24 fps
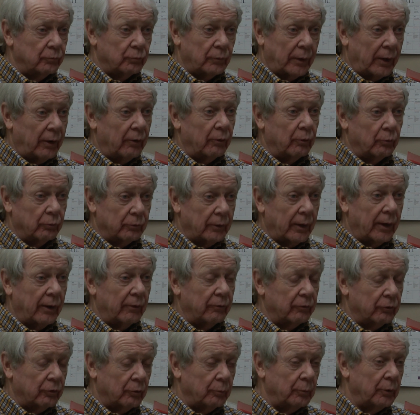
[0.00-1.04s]
out
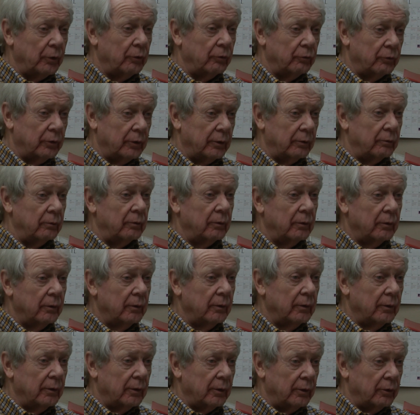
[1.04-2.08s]
of the community,
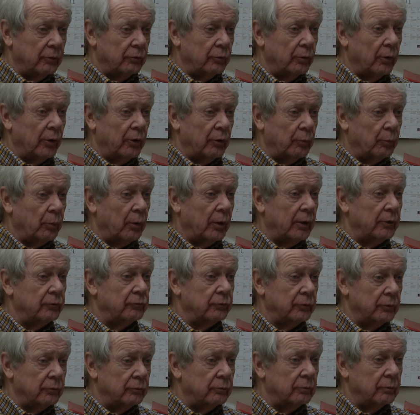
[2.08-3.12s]
into other
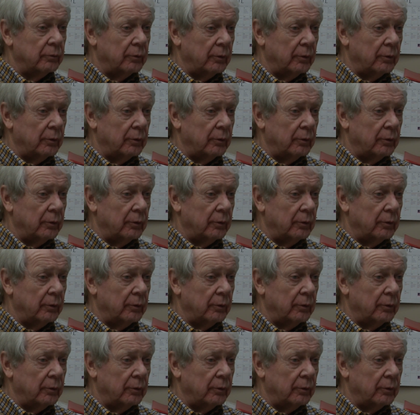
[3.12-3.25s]
places.